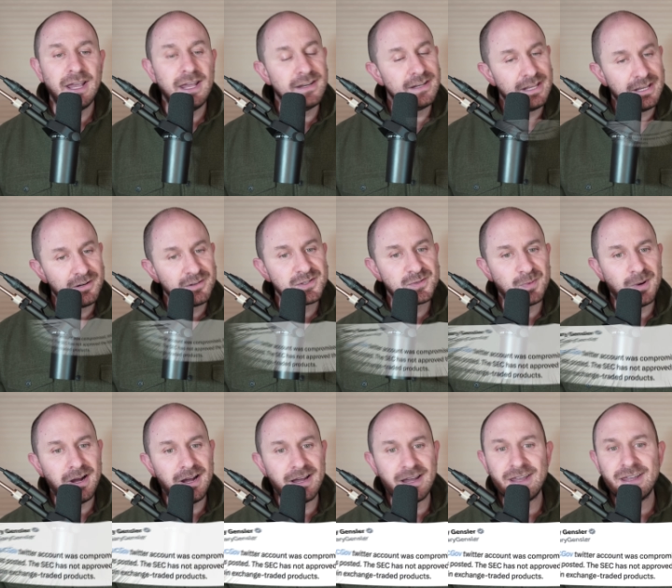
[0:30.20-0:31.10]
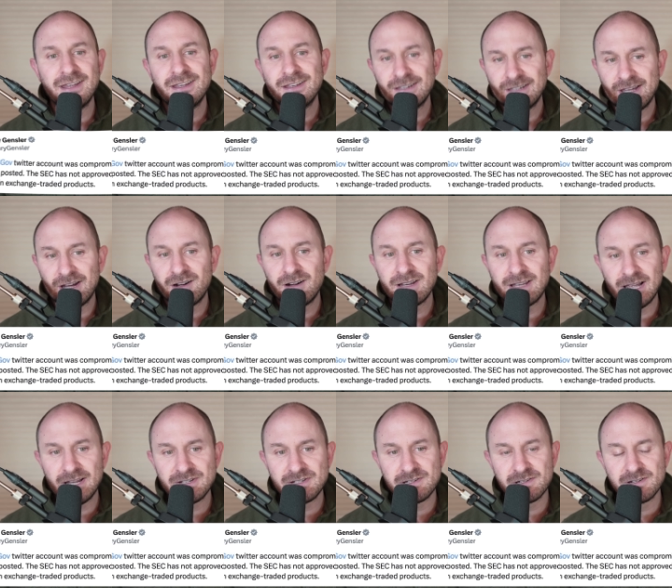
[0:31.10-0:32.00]
And here's why Gary
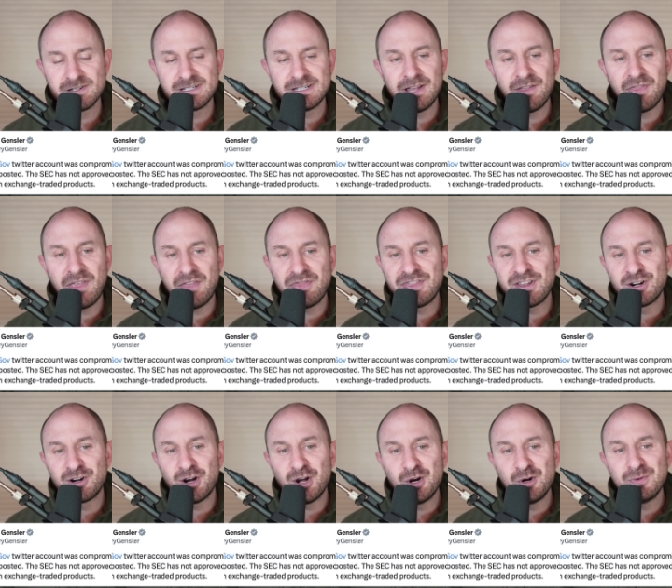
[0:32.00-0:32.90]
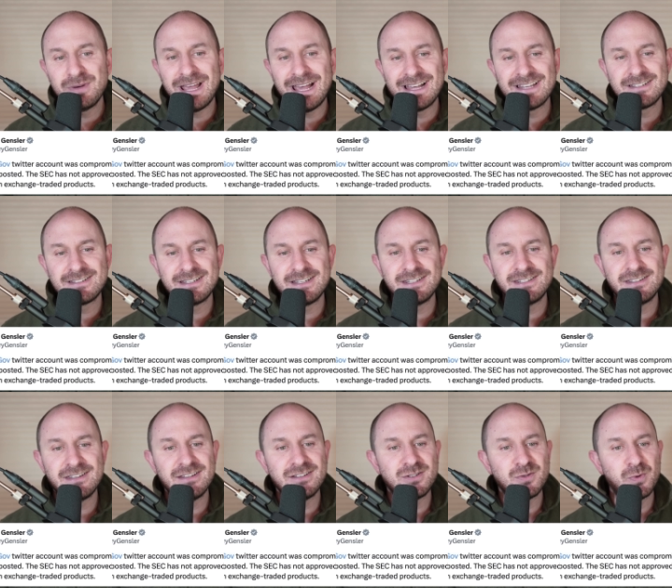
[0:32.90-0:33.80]
Gensler said that their own
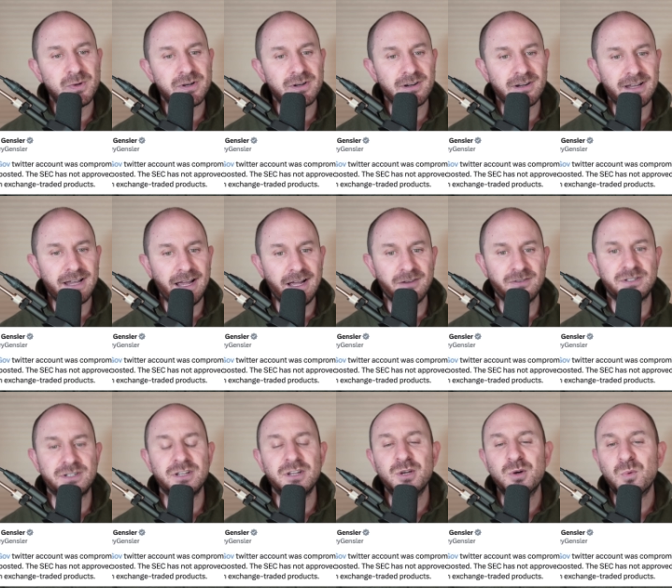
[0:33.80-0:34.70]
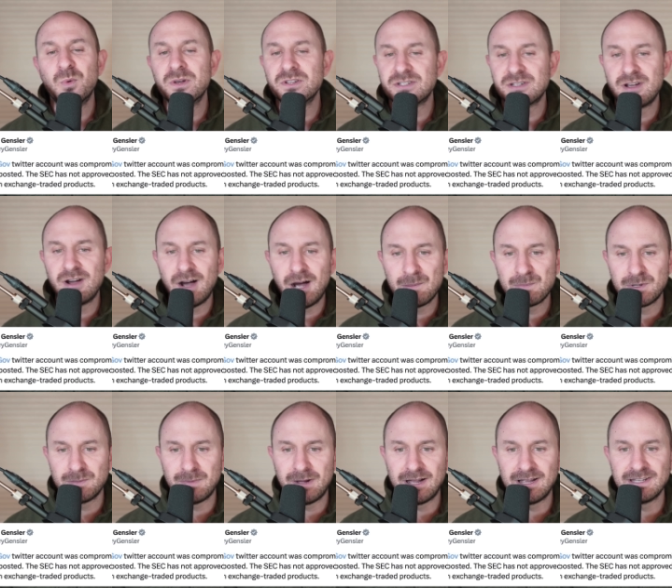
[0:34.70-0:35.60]
SEC Twitter account was
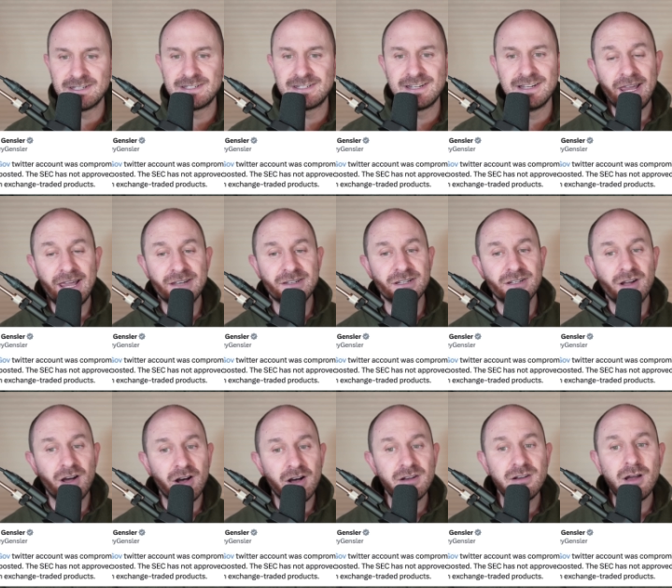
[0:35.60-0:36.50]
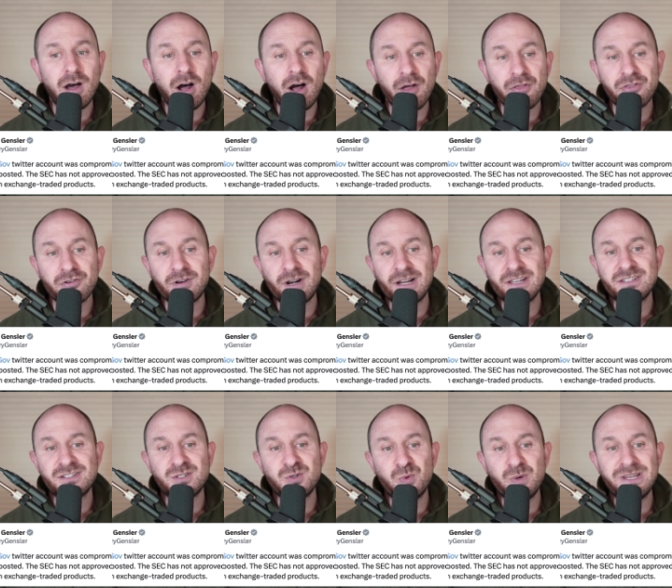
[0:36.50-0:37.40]
compromised and an
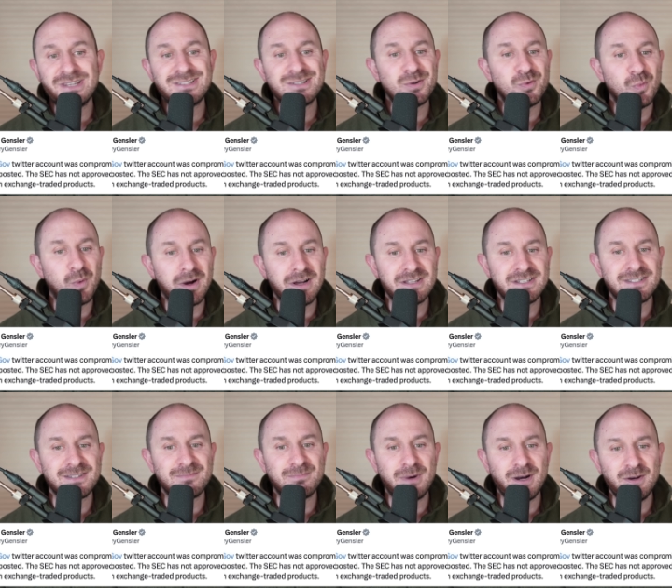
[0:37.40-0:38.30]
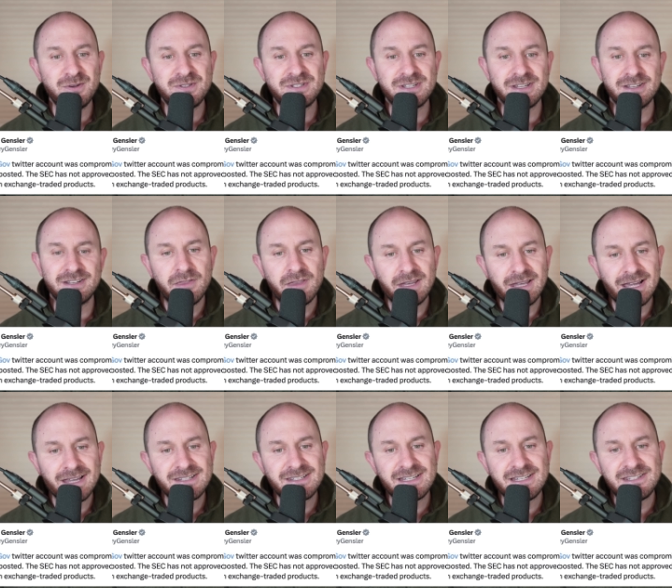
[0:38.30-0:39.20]
unauthorized tweet was posted.
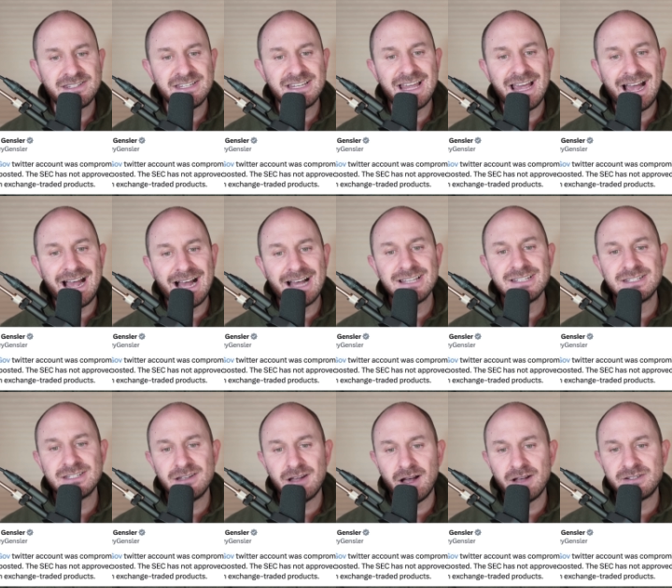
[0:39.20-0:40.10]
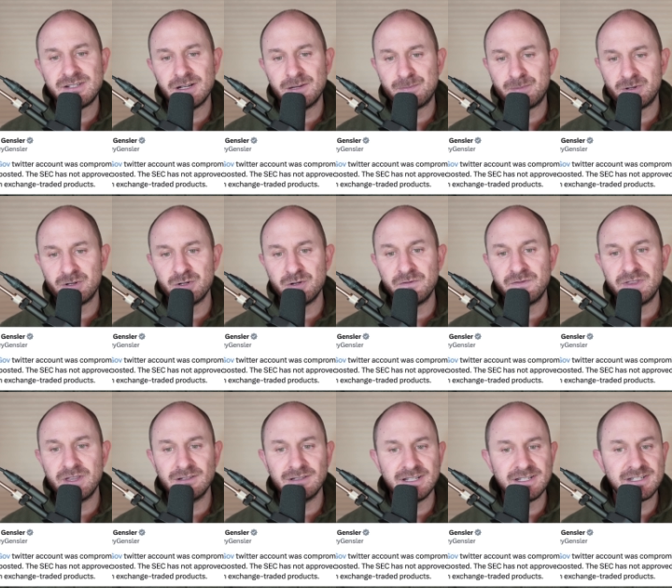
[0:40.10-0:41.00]
The SEC has not not approve
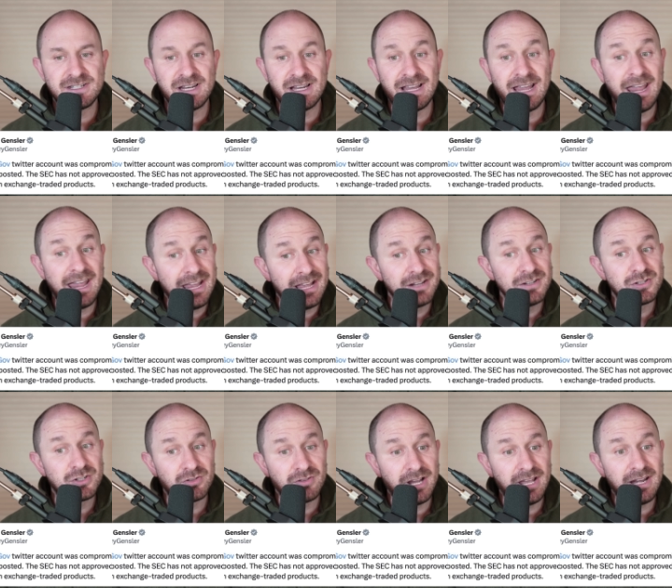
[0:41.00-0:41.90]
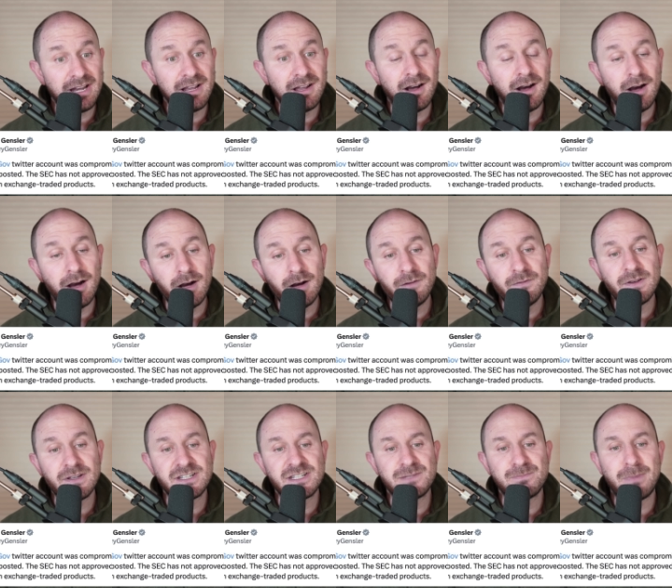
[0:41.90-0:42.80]
the listing and trading of
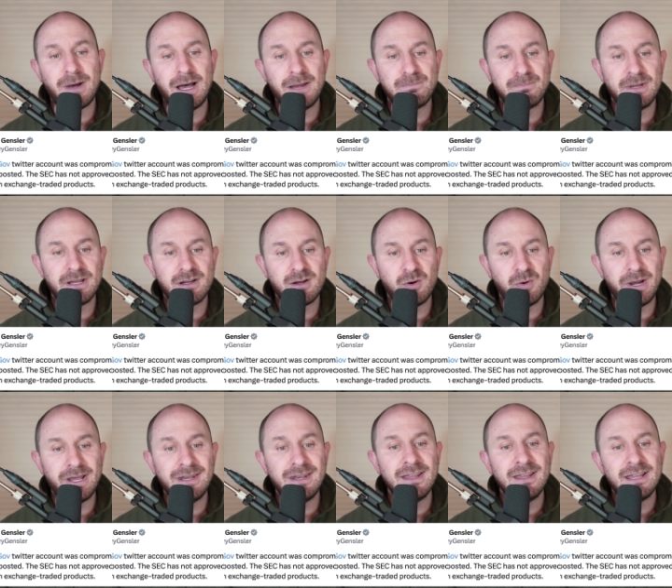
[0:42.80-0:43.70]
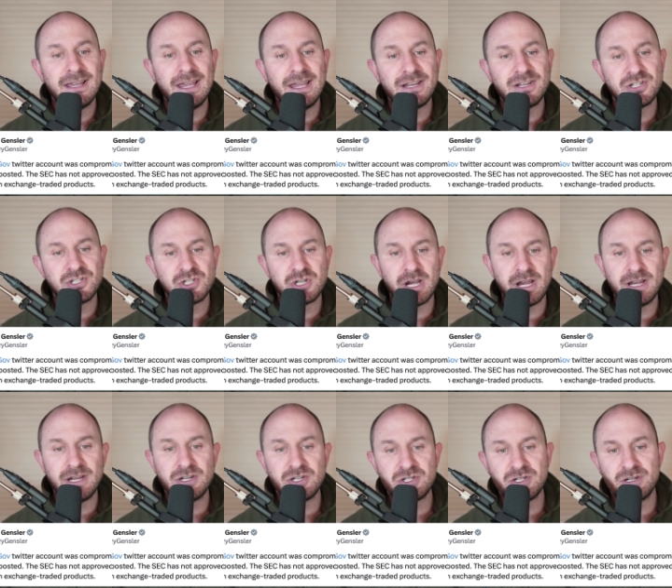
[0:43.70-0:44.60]
spot Bitcoin
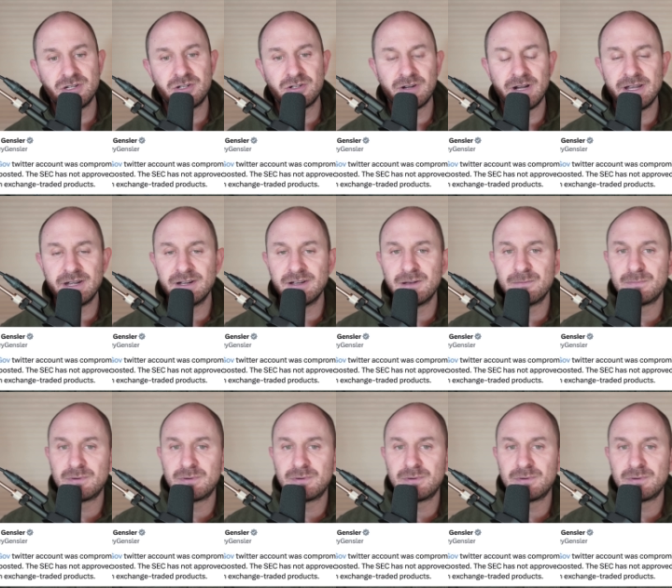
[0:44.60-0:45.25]
exchange traded